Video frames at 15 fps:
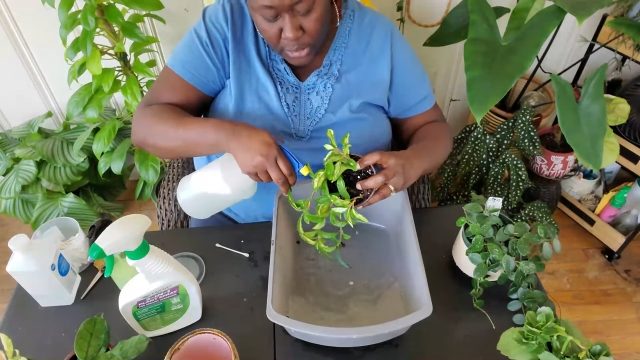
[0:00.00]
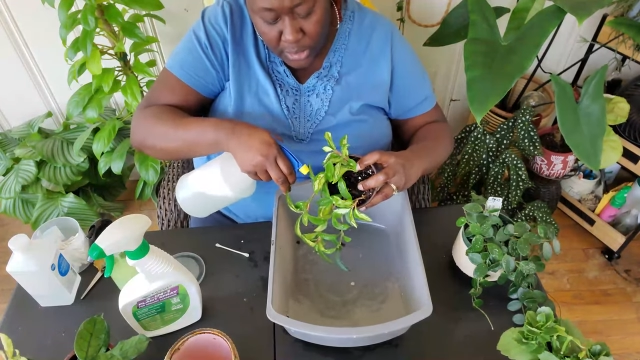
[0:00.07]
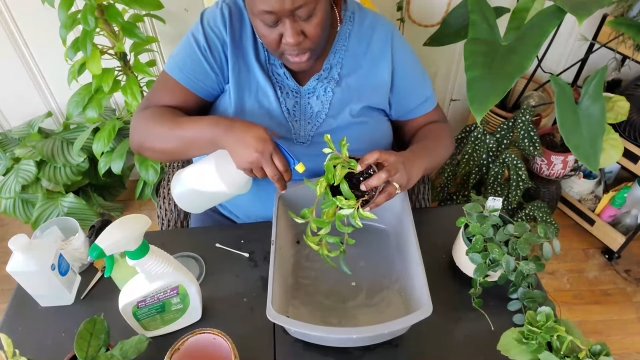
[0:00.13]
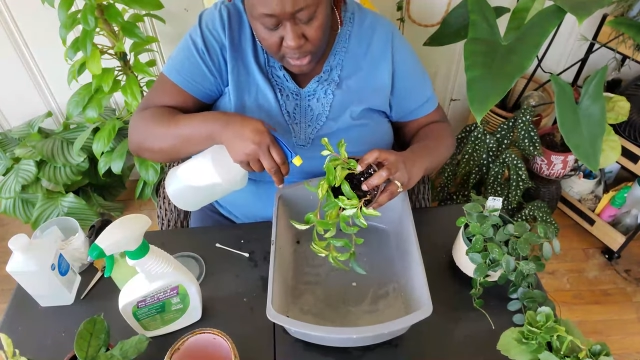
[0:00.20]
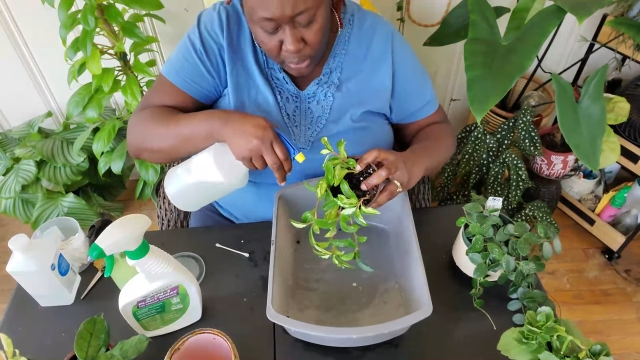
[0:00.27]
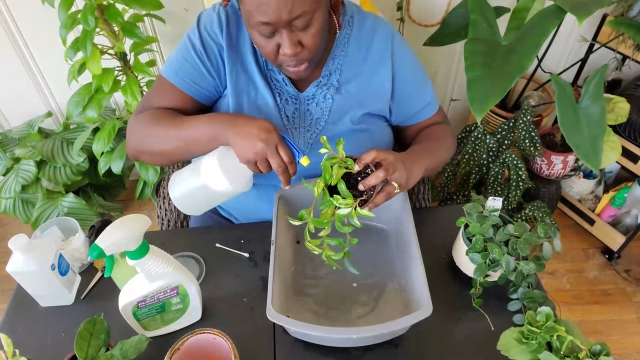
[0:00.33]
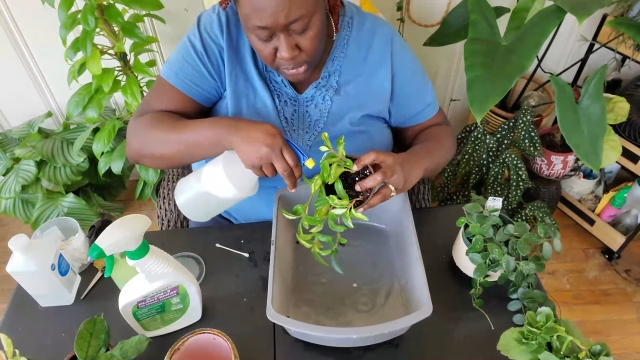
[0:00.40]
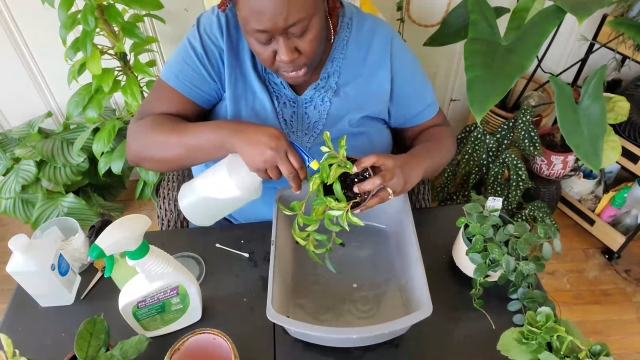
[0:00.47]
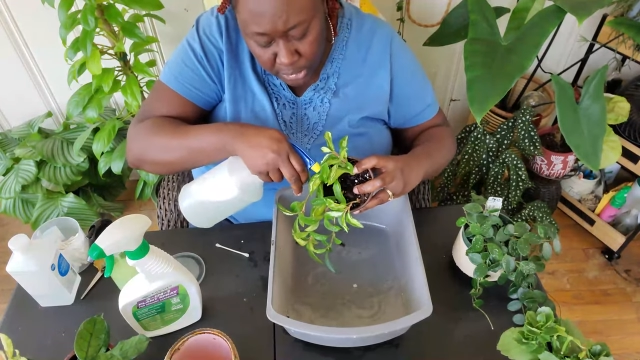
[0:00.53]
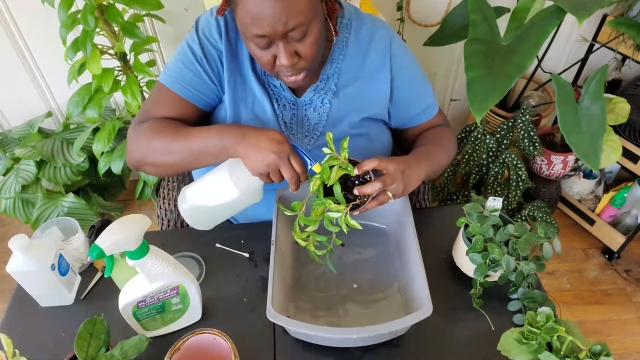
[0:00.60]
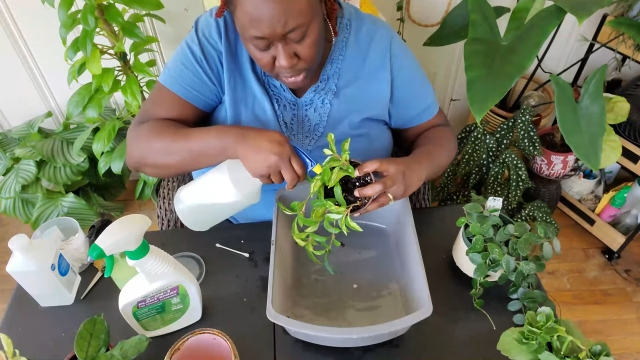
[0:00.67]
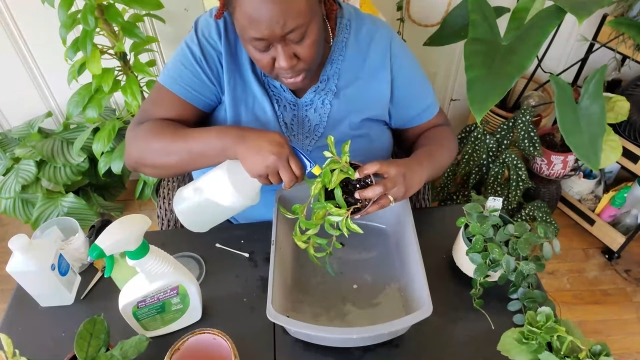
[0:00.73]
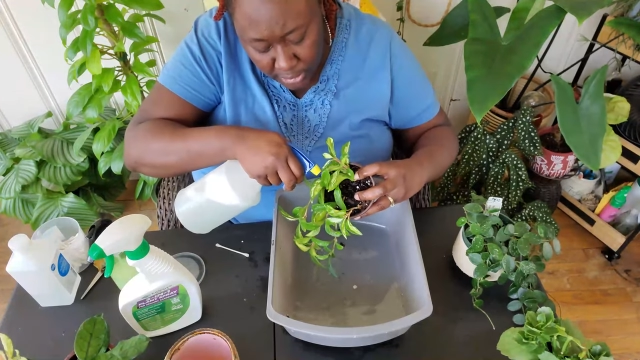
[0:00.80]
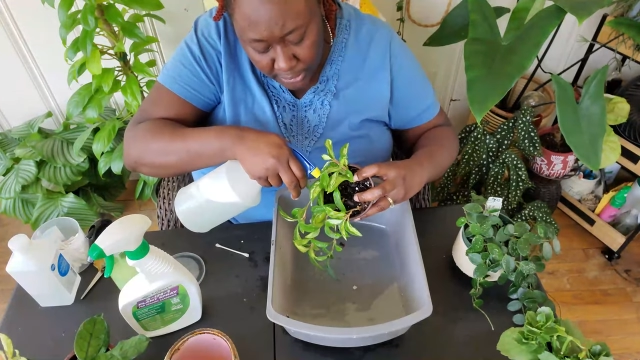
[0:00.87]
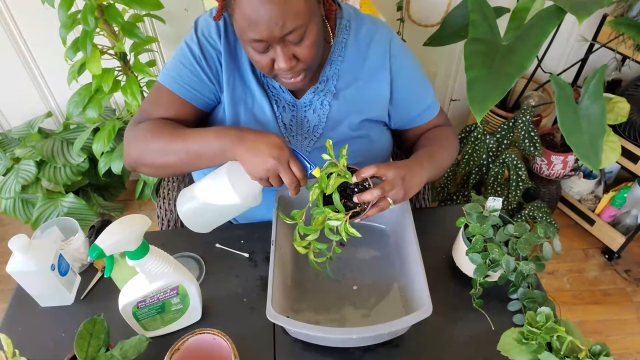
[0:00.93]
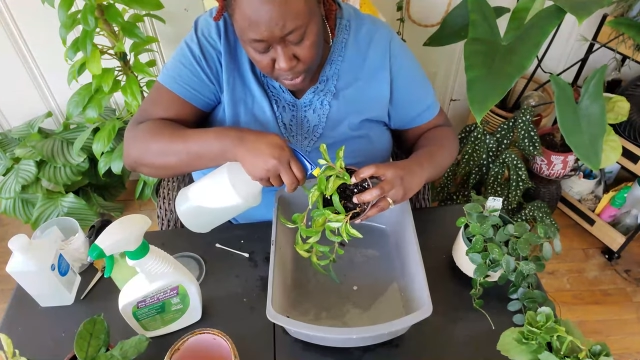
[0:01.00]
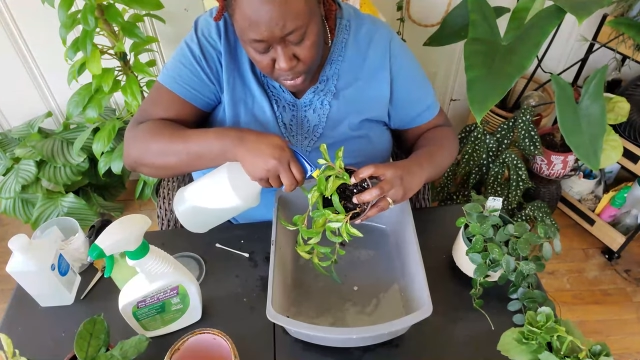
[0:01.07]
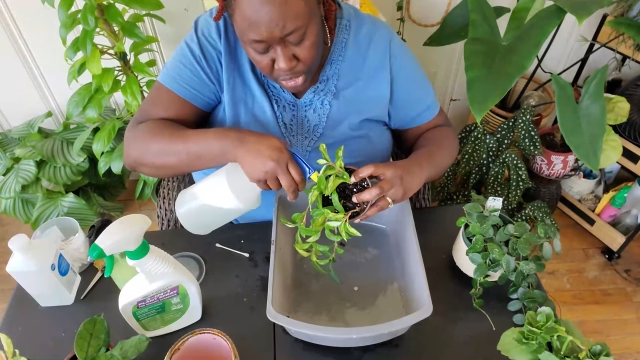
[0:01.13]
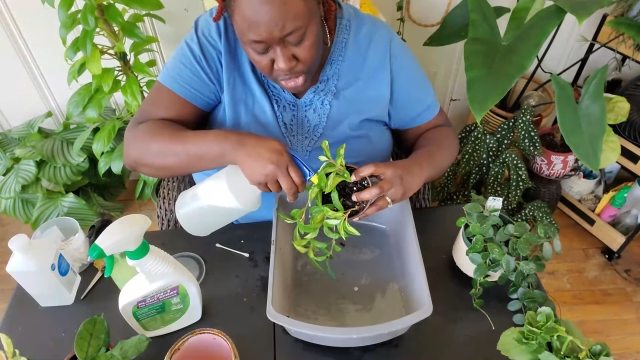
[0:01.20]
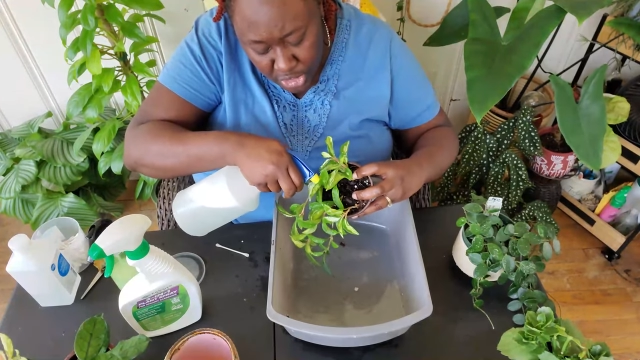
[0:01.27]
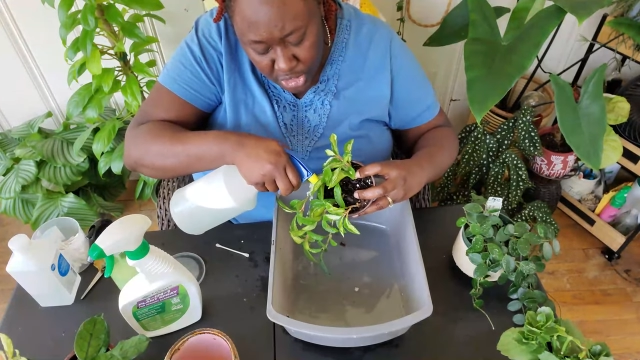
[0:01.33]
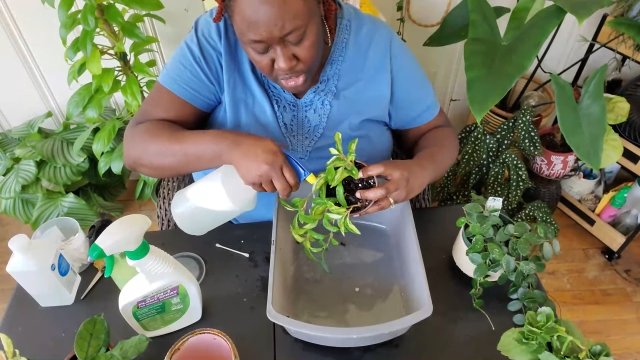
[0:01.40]
It was looked like it
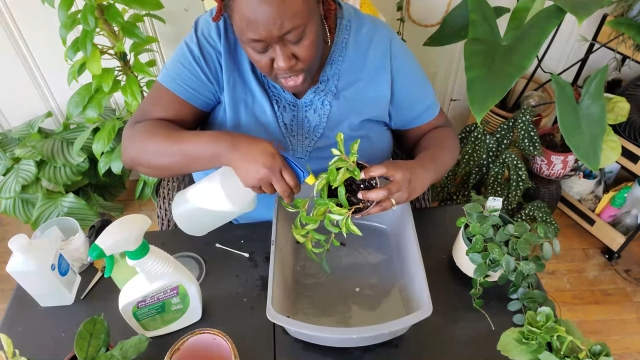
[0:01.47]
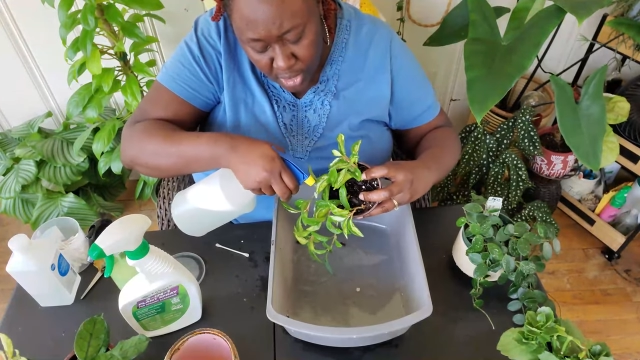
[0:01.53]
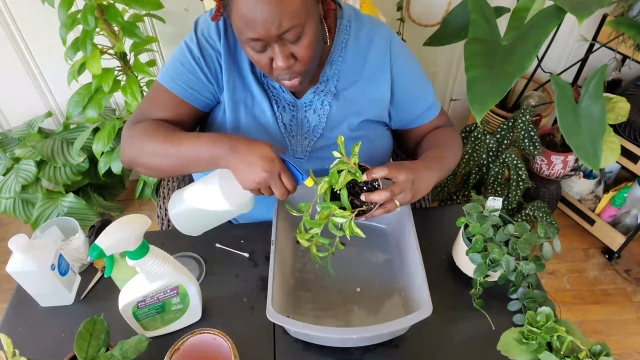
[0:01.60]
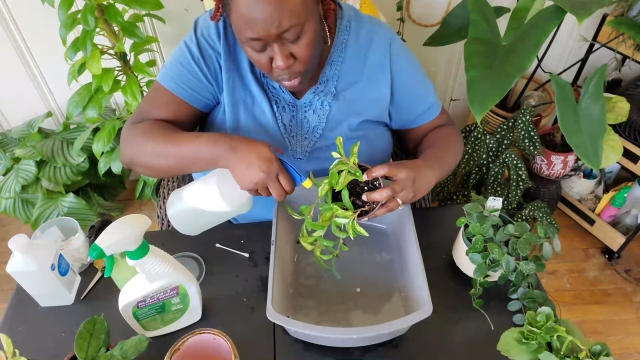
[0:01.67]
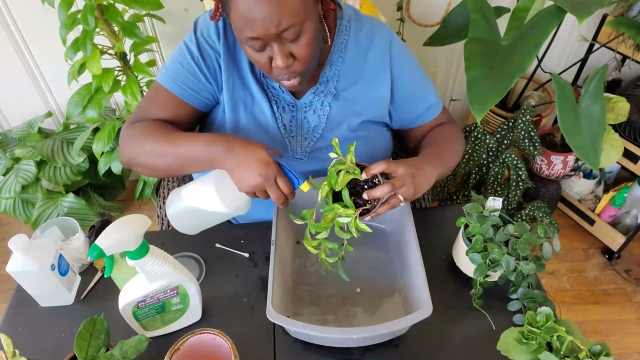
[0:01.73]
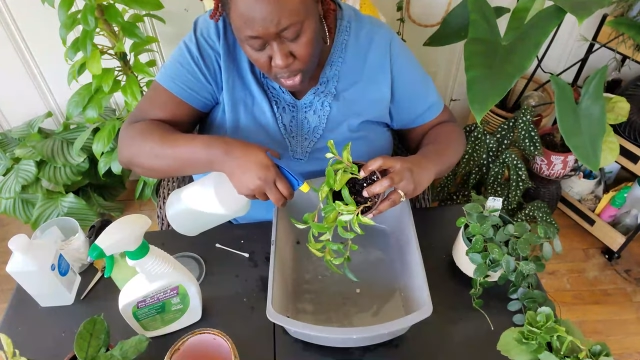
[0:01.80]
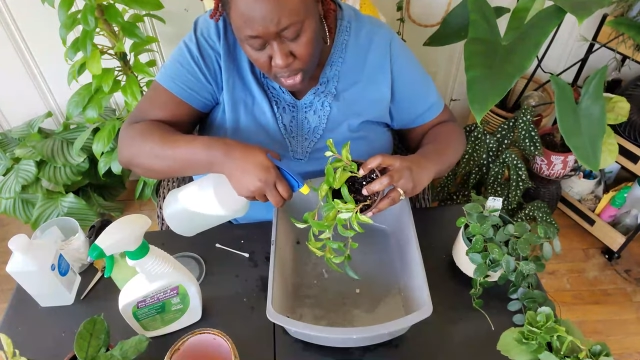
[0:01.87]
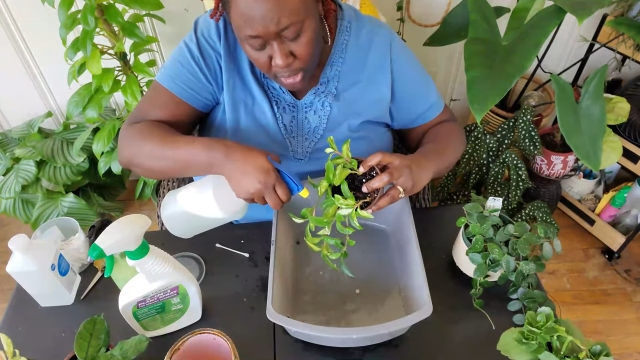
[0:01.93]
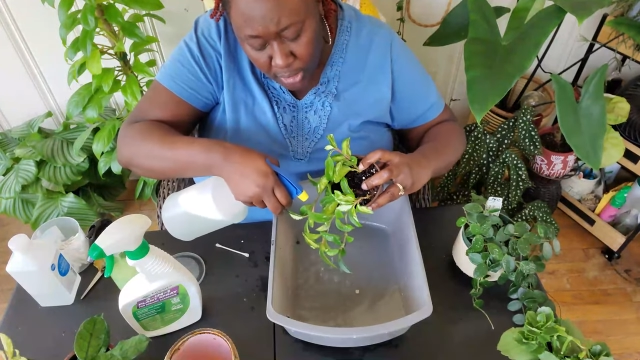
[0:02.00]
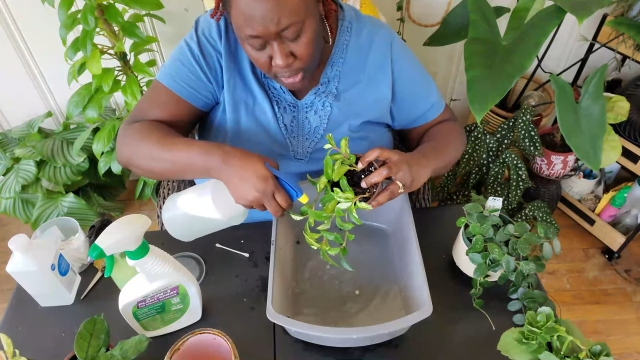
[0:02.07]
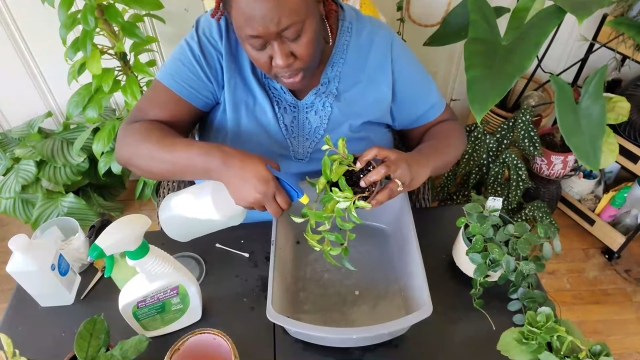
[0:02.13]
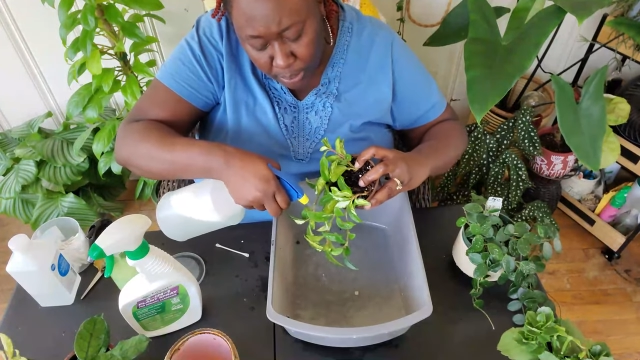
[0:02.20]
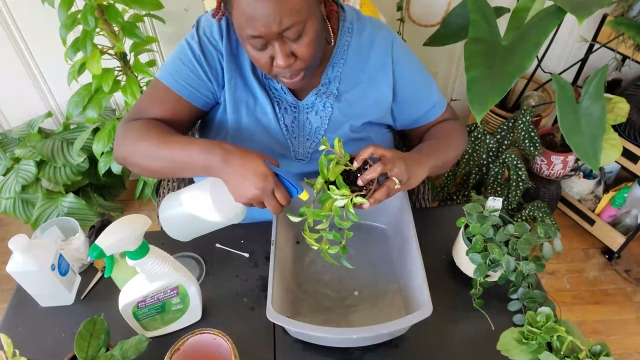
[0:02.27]
was just that one